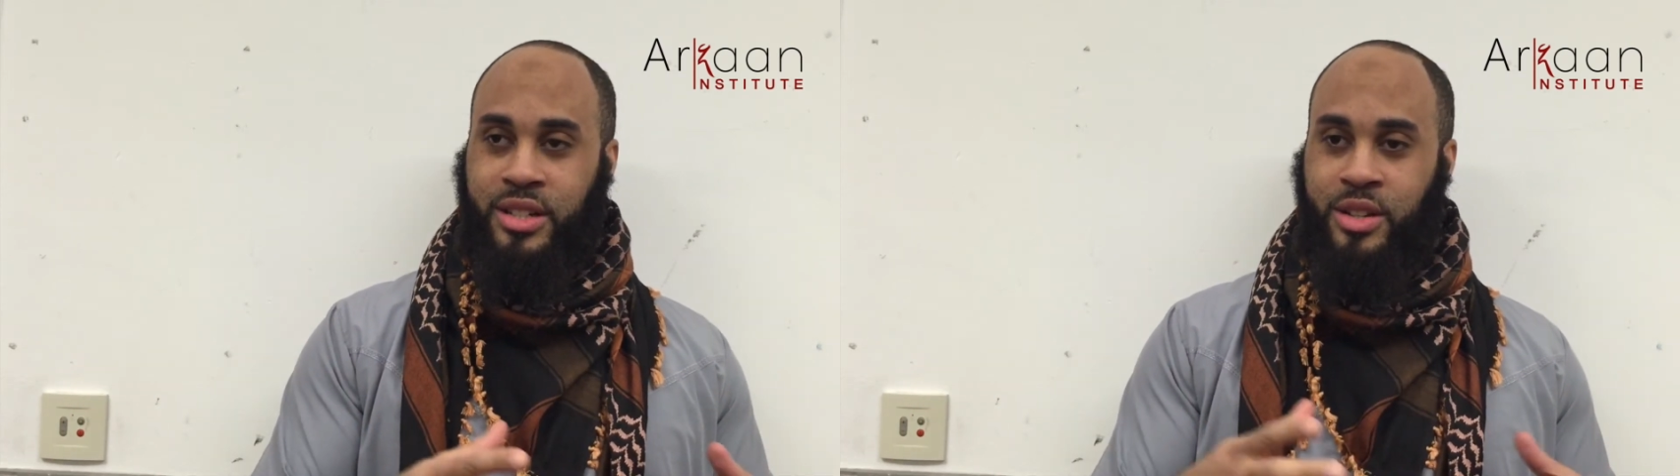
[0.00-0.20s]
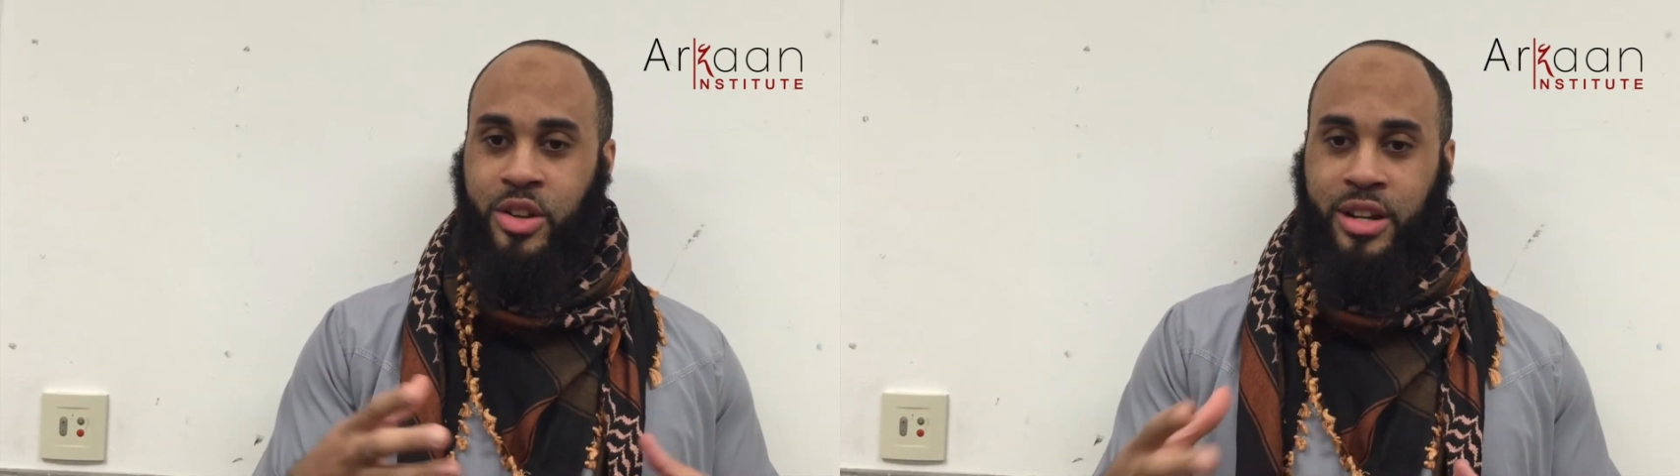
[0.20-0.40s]

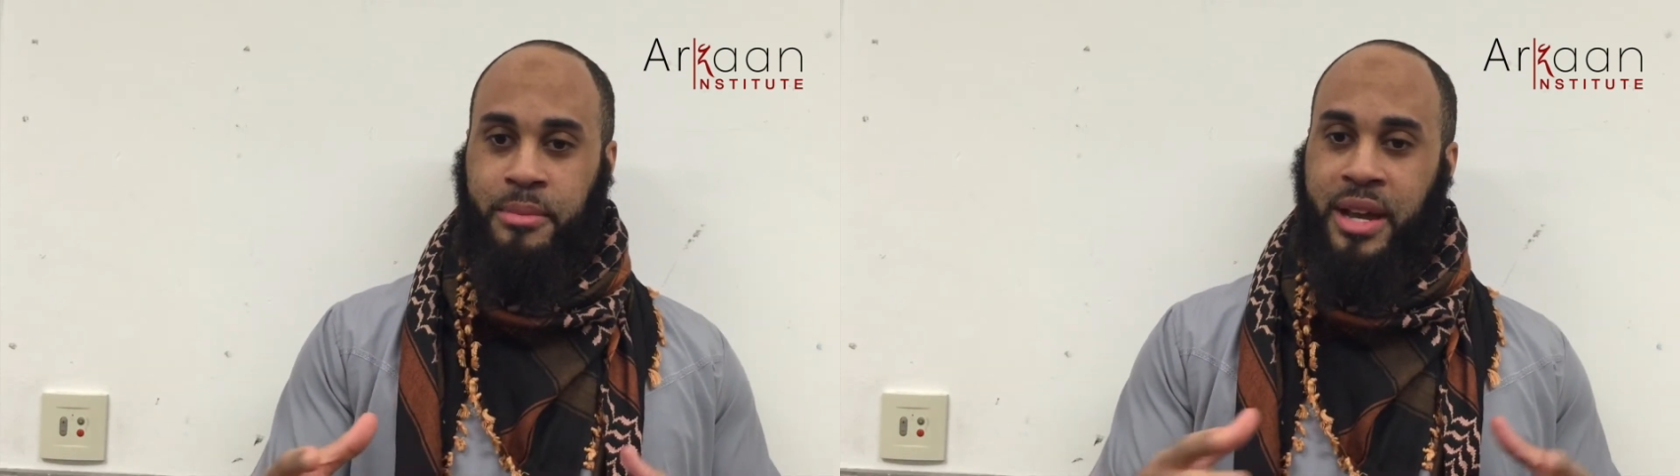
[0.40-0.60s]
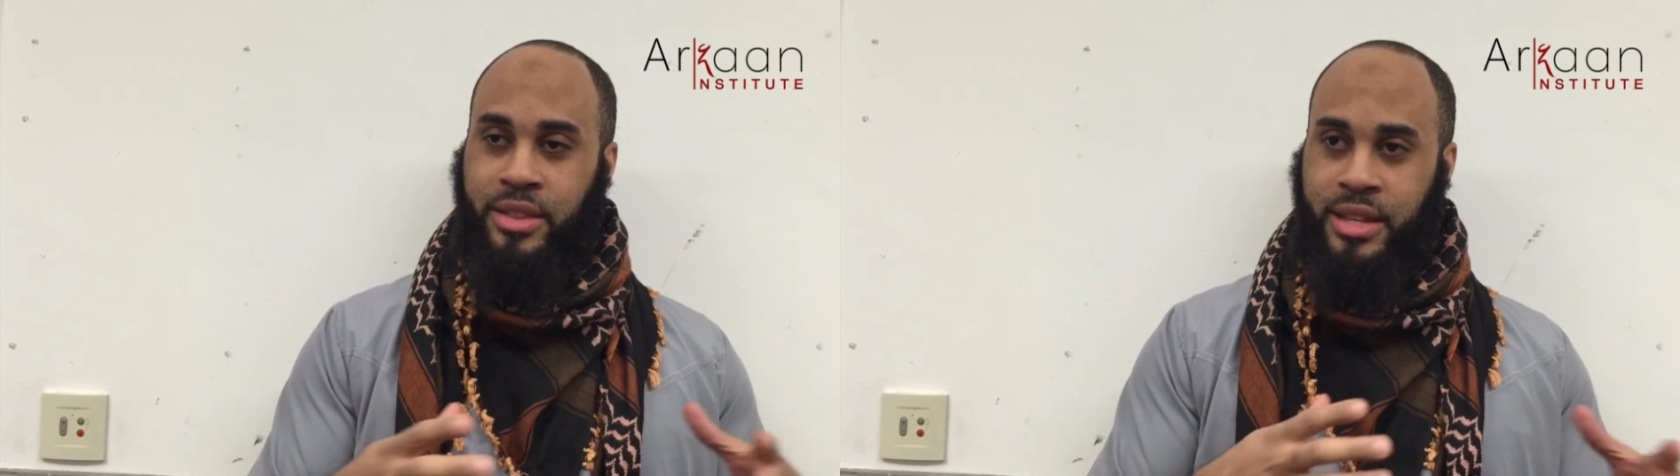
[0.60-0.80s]
and learning
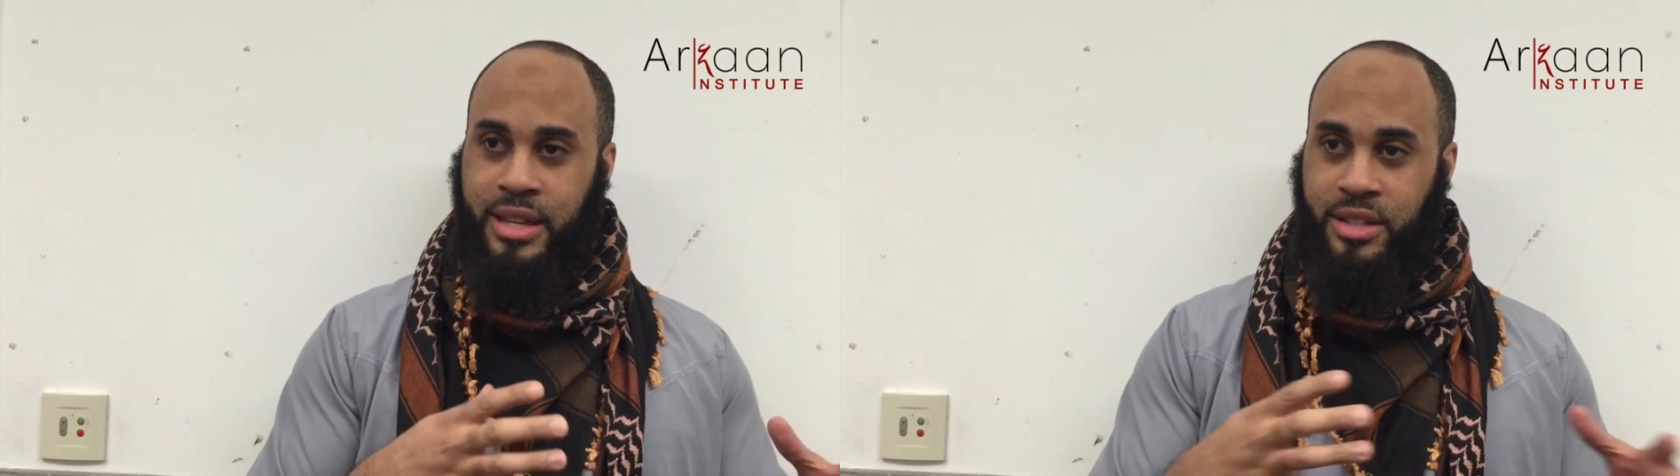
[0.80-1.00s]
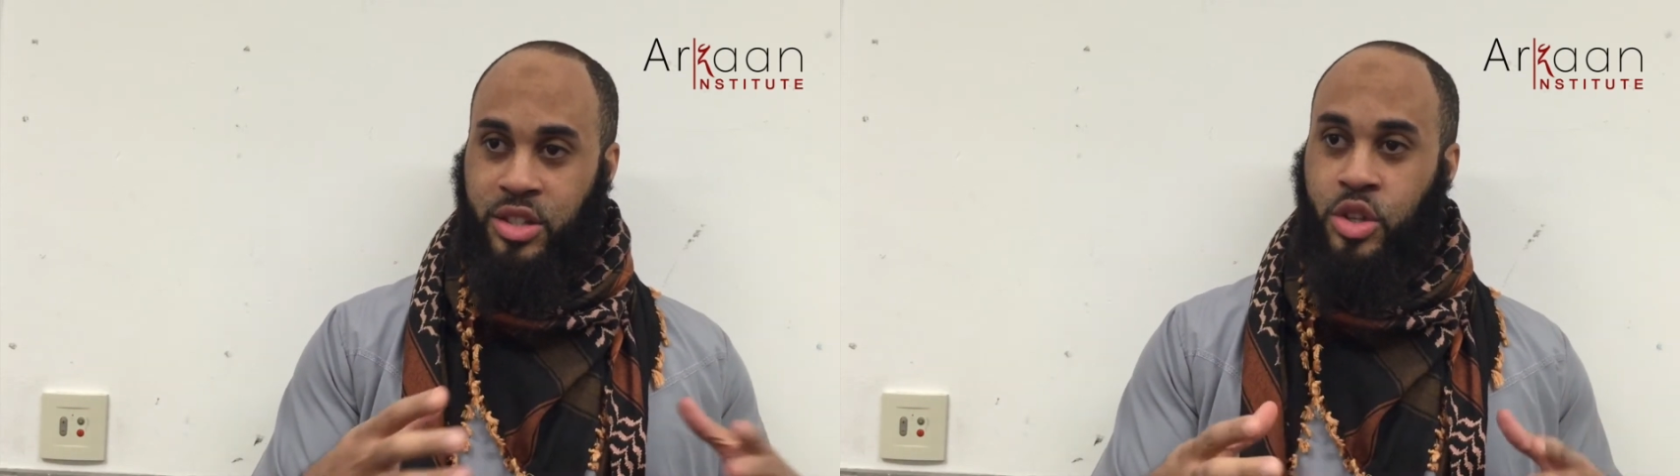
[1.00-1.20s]
about
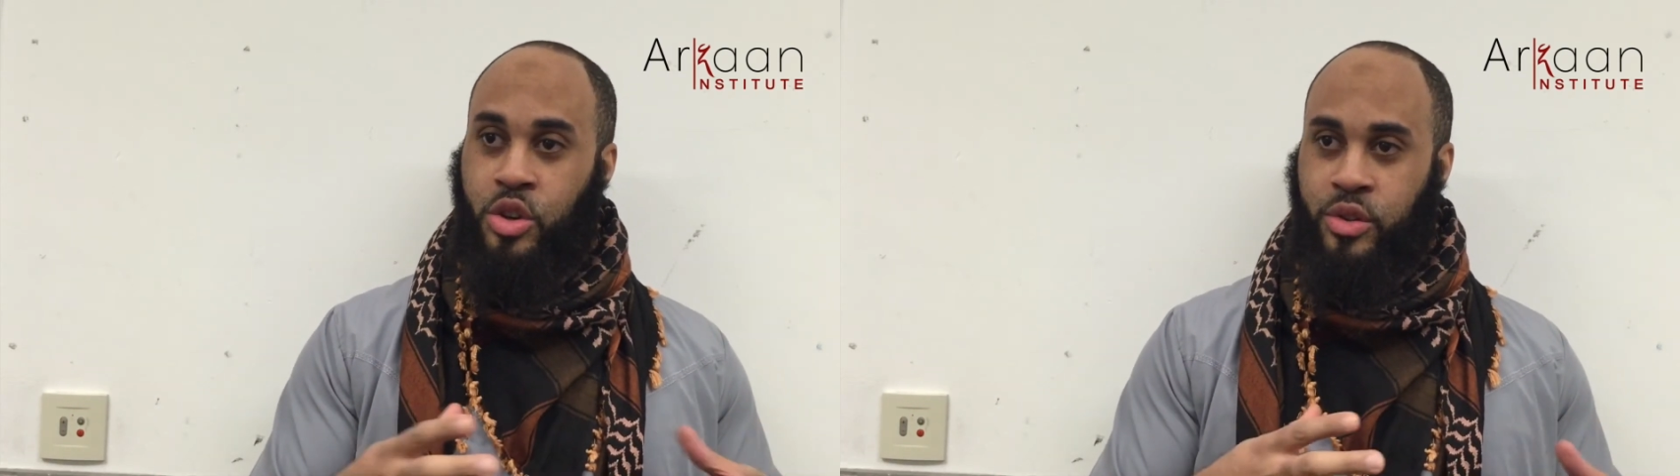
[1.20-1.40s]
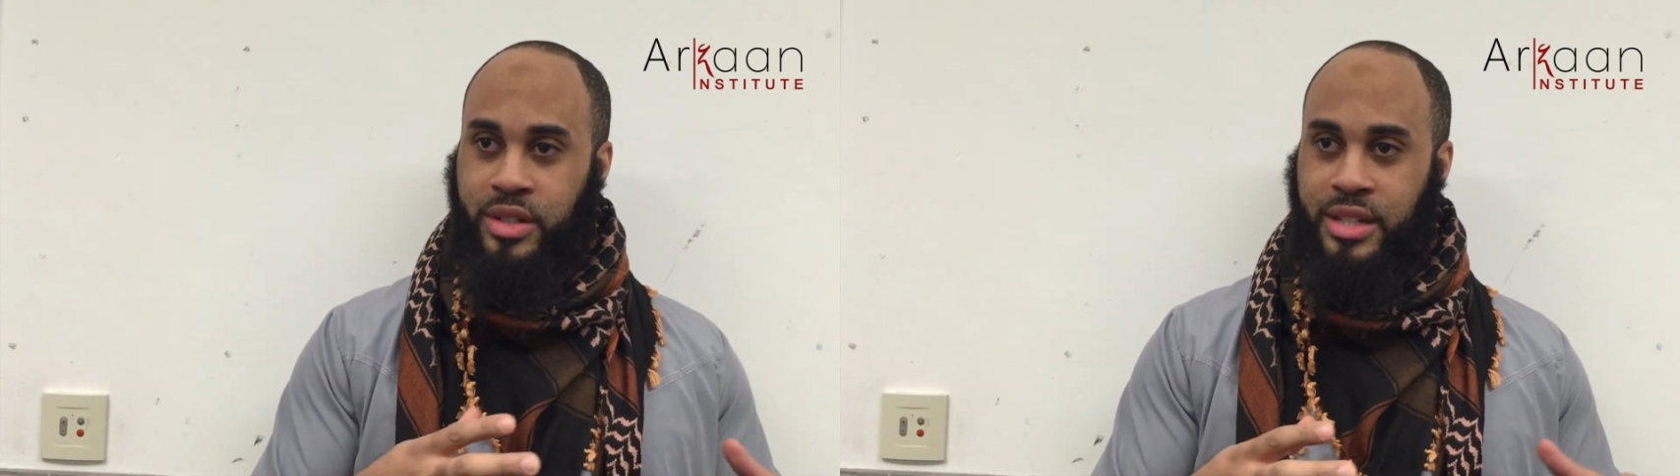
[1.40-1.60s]
their
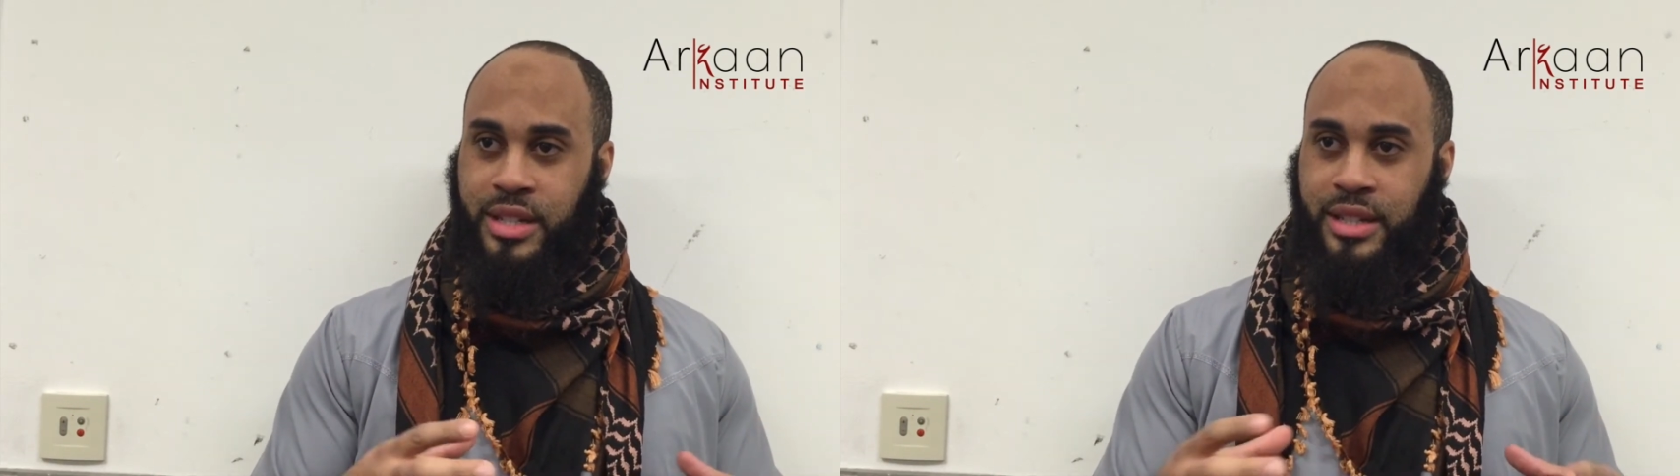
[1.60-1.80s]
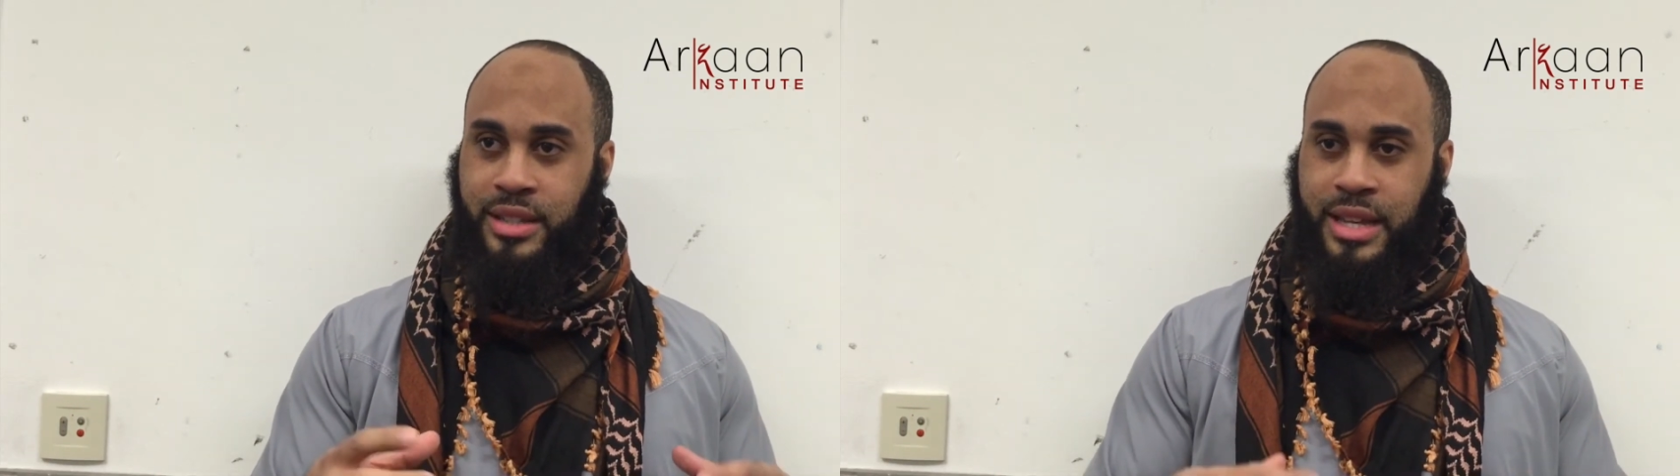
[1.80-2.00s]
security
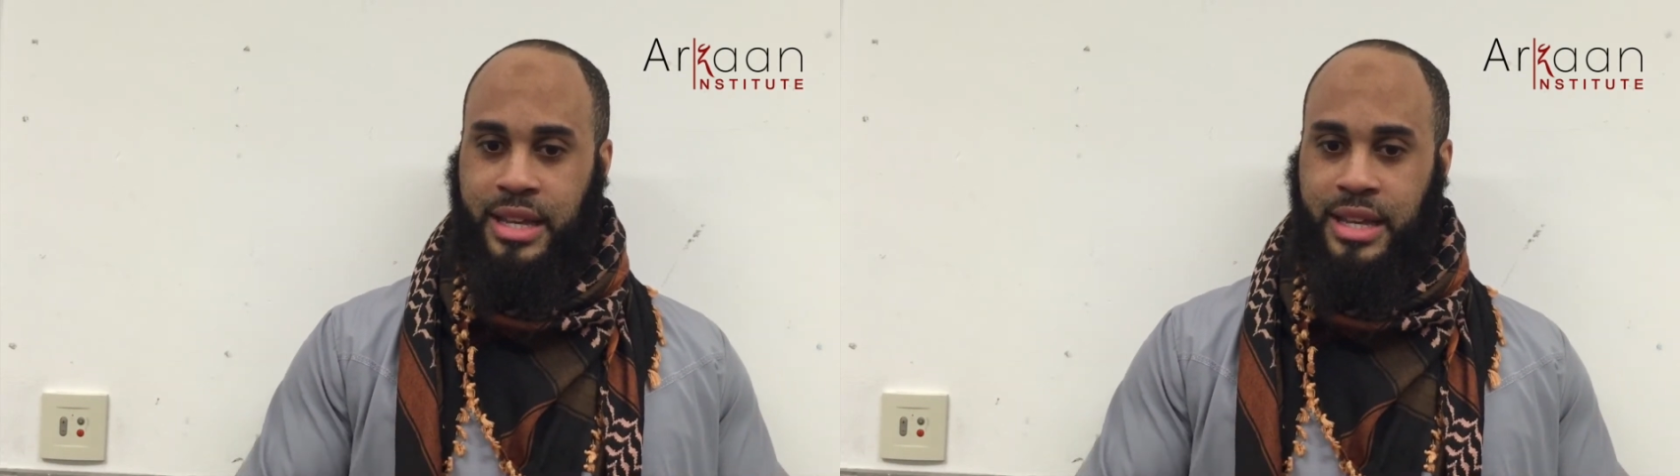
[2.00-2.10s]
and